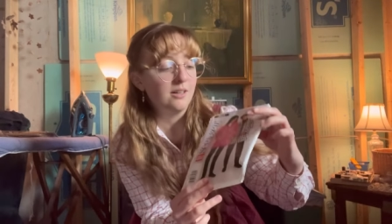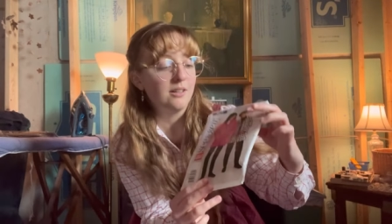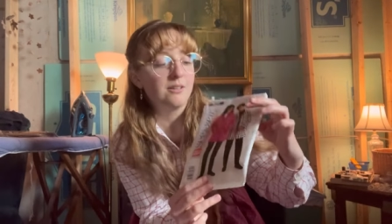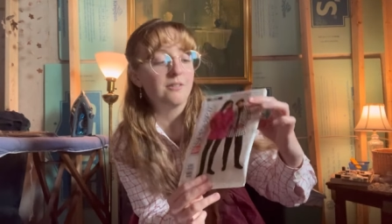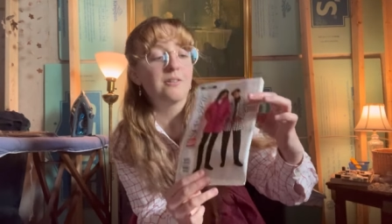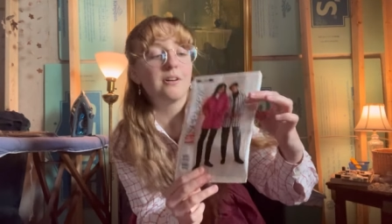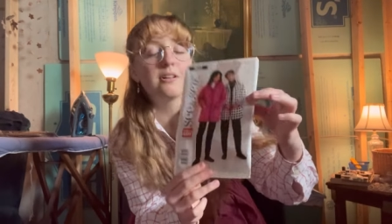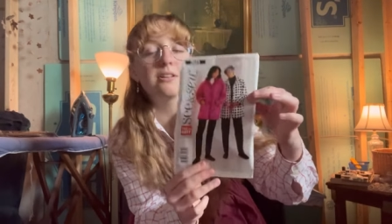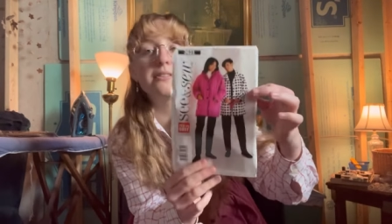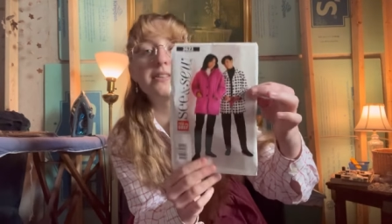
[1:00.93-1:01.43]

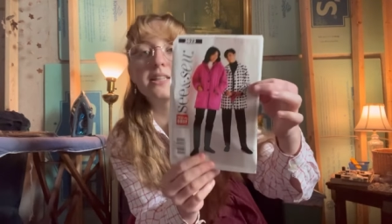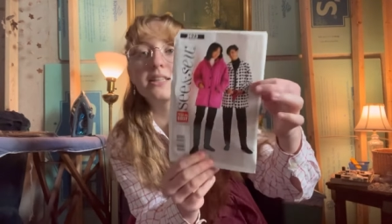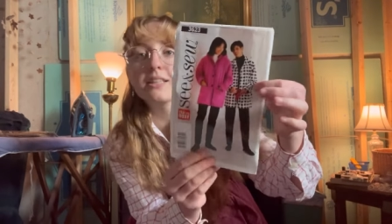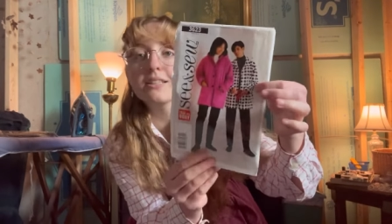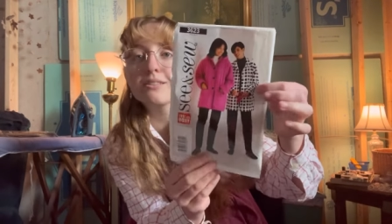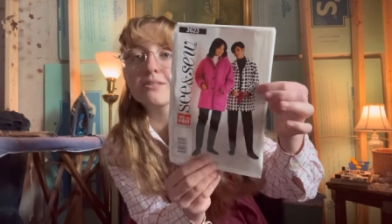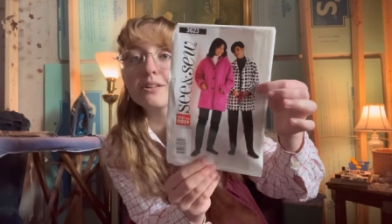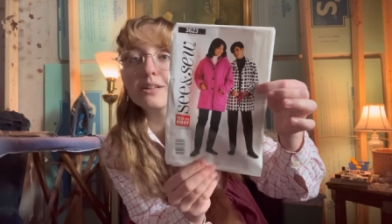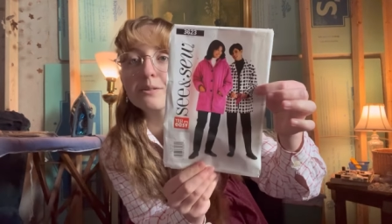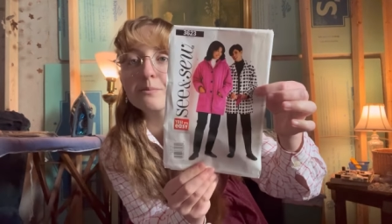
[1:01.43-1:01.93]
following
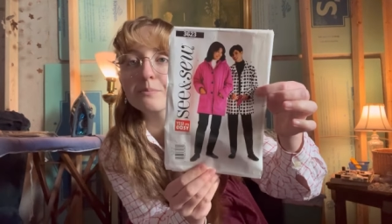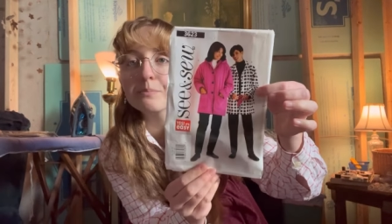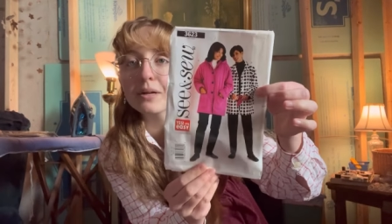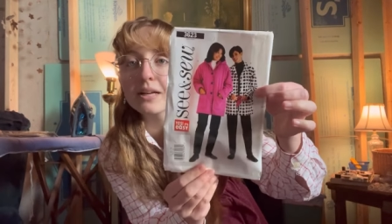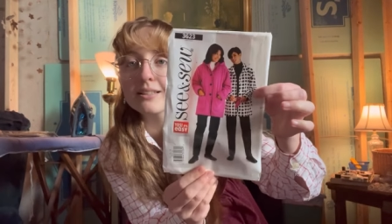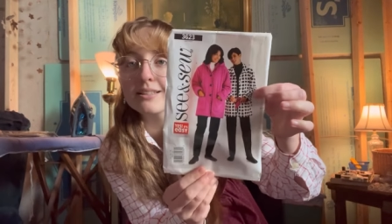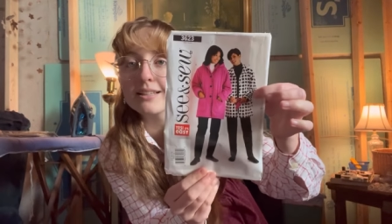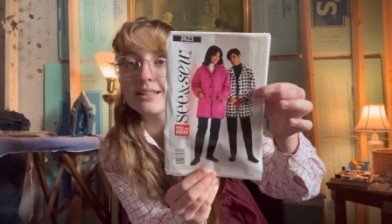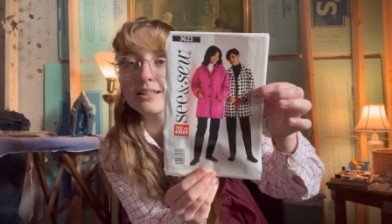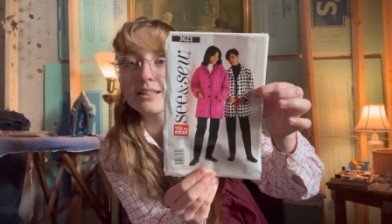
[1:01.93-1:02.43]
this one
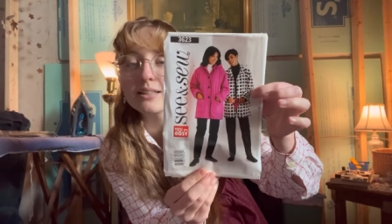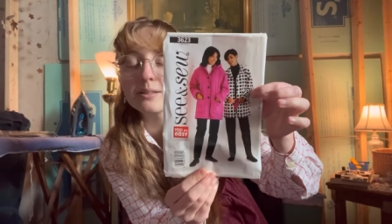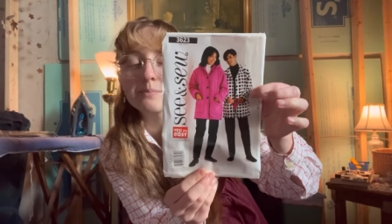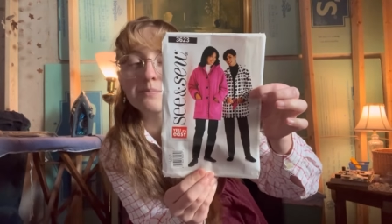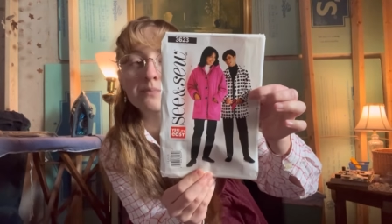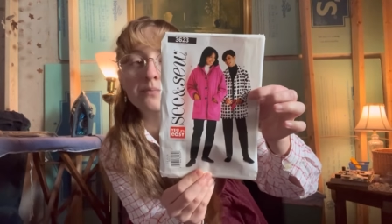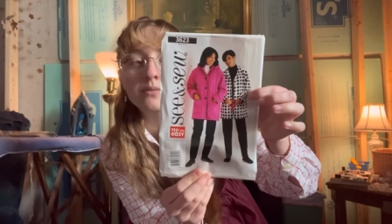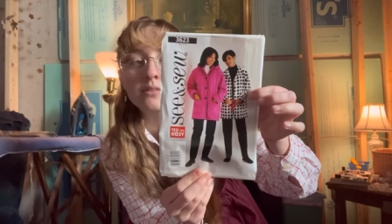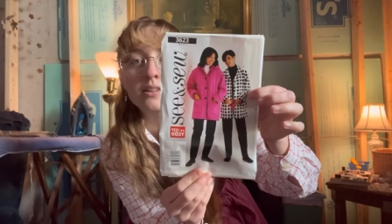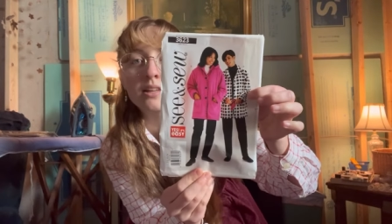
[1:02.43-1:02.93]
basically.
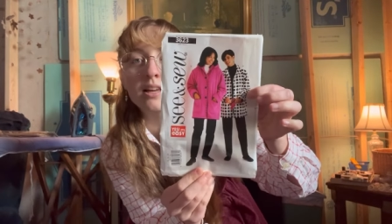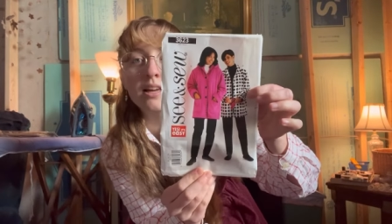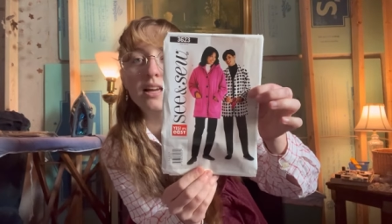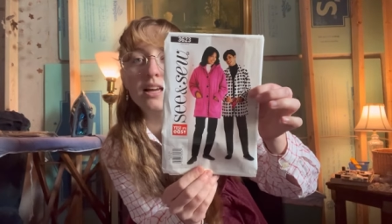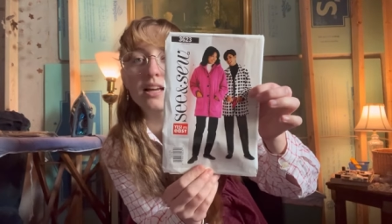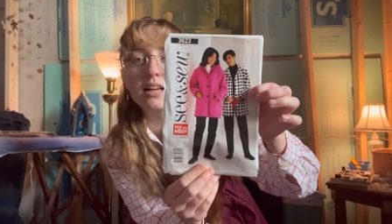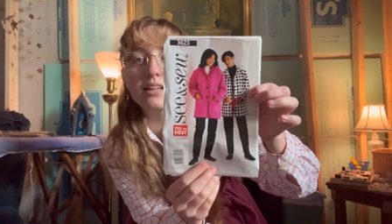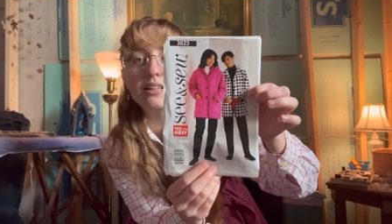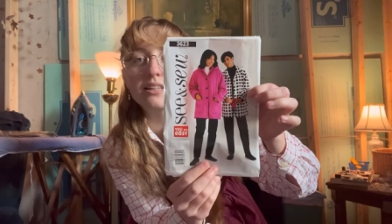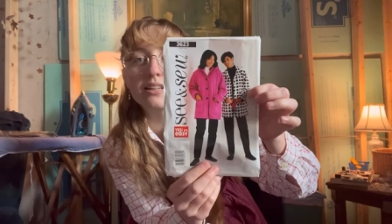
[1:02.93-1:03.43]

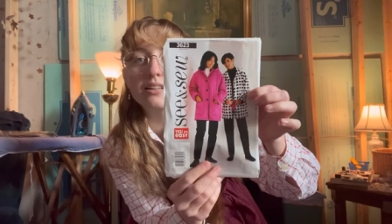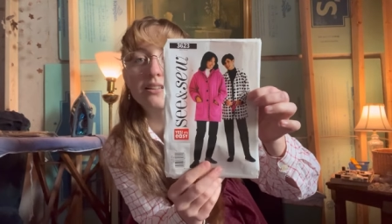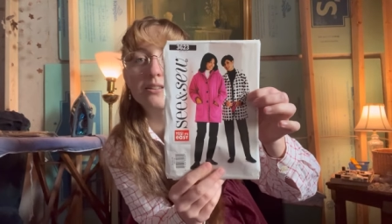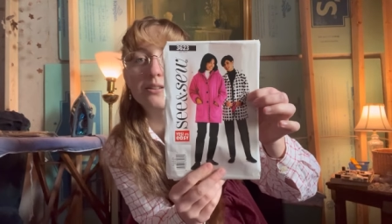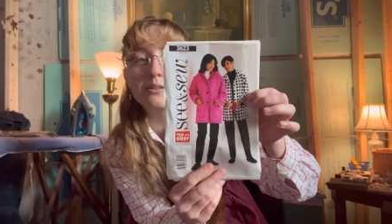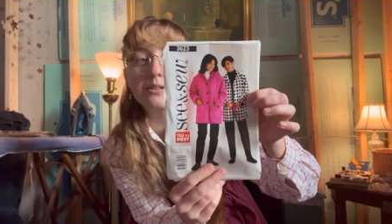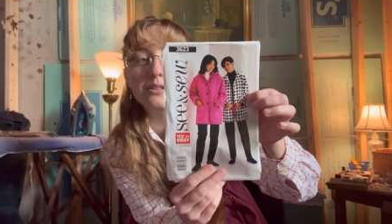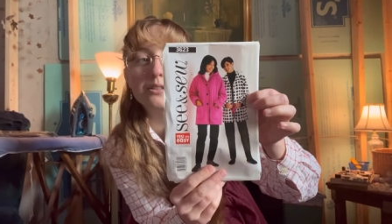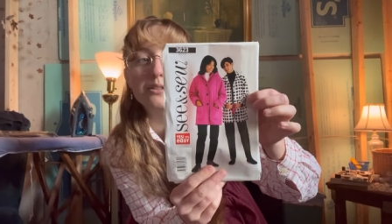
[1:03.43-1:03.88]
And I'm going